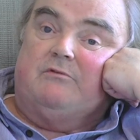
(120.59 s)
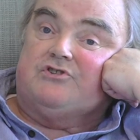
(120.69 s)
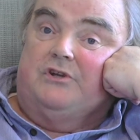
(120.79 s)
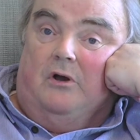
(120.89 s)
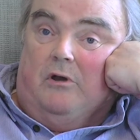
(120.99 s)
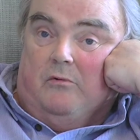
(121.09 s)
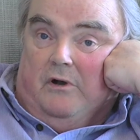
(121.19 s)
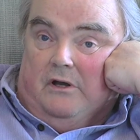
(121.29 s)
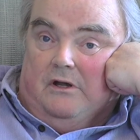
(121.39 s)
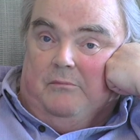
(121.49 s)
he wasn't the only
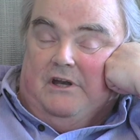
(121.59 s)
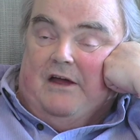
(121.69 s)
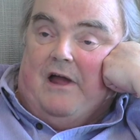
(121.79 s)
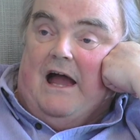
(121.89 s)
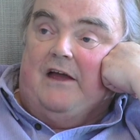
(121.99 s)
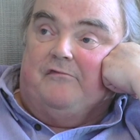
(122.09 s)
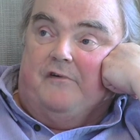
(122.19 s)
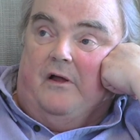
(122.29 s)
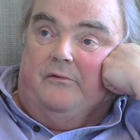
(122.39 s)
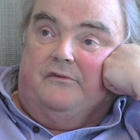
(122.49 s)
one. I mean, I
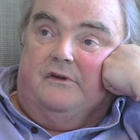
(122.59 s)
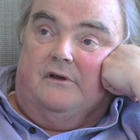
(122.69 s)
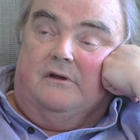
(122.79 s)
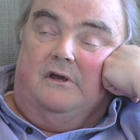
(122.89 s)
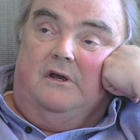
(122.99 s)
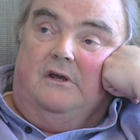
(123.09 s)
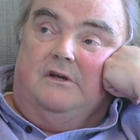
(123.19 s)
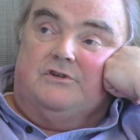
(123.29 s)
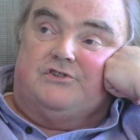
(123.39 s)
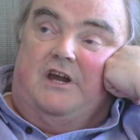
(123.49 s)
found
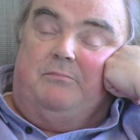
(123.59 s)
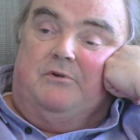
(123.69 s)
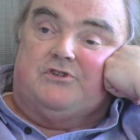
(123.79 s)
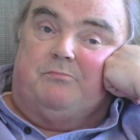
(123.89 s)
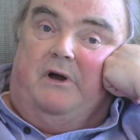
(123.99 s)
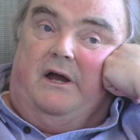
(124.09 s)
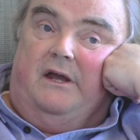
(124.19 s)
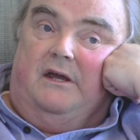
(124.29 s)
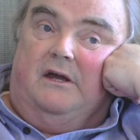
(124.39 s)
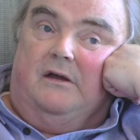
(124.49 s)
statements by
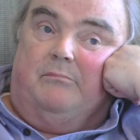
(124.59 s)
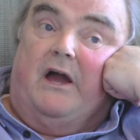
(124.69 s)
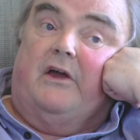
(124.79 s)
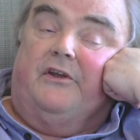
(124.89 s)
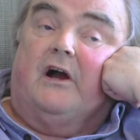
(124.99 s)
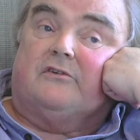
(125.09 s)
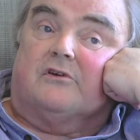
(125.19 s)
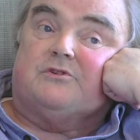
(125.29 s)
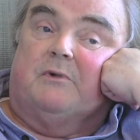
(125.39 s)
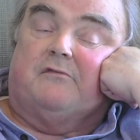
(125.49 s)
a doctor,
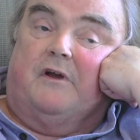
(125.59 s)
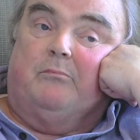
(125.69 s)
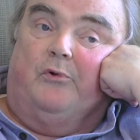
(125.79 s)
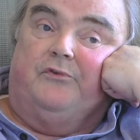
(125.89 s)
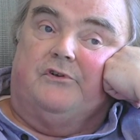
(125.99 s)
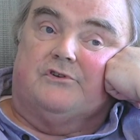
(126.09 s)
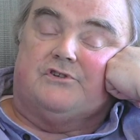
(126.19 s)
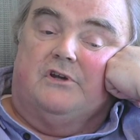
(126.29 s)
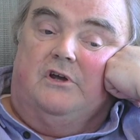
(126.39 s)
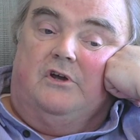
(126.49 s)
as a matter of fact, Monty,
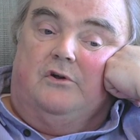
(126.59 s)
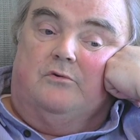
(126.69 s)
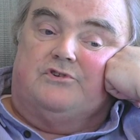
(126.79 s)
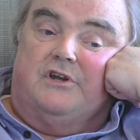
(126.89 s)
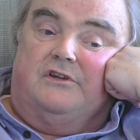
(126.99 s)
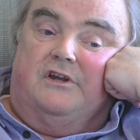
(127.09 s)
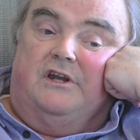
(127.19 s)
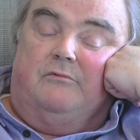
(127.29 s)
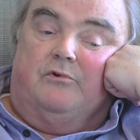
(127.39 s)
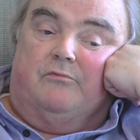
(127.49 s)
who said that
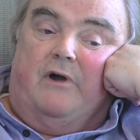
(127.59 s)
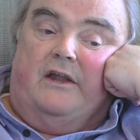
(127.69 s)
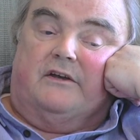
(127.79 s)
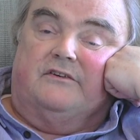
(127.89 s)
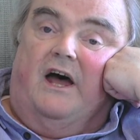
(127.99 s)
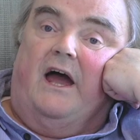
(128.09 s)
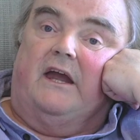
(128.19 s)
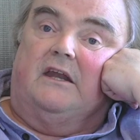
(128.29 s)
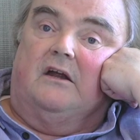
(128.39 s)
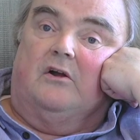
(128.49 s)
he would rather
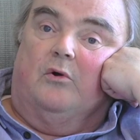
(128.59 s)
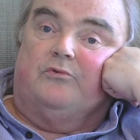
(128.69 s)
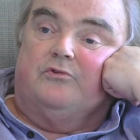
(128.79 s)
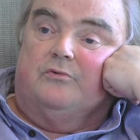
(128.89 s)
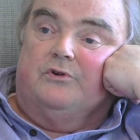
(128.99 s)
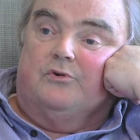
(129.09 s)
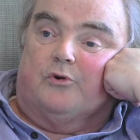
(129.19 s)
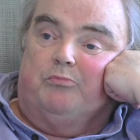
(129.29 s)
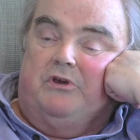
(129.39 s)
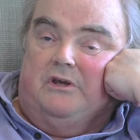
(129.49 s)
die than go to a
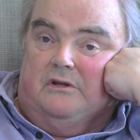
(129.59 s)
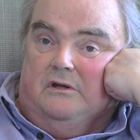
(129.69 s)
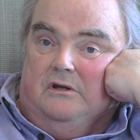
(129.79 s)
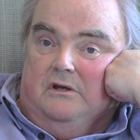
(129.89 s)
European